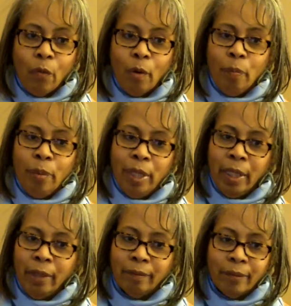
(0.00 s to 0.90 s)
will
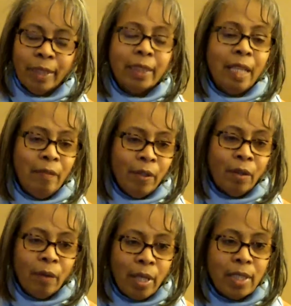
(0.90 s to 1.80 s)
be the saving
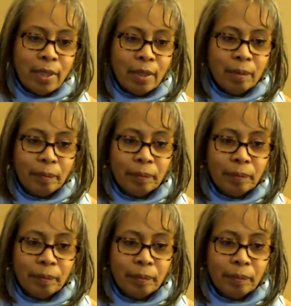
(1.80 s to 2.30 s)
grace.